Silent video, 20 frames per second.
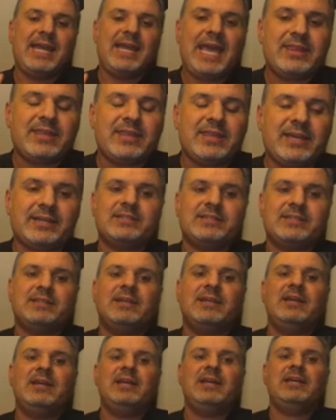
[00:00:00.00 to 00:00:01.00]
and
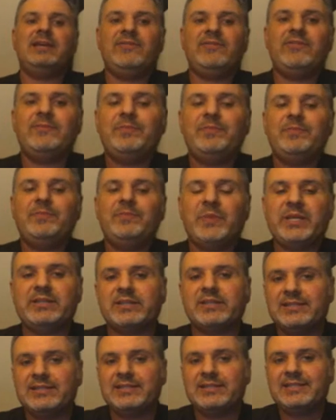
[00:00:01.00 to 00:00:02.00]
ethics if
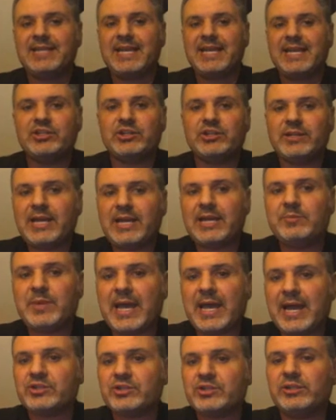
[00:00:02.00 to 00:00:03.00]
this contagion
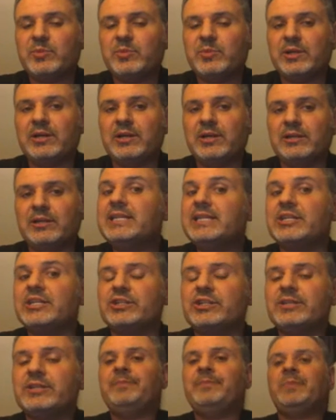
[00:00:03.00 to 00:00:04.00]
had actually been
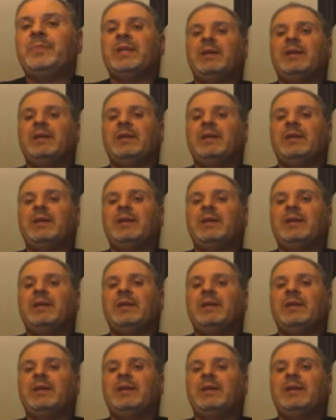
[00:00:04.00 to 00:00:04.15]
unleashed.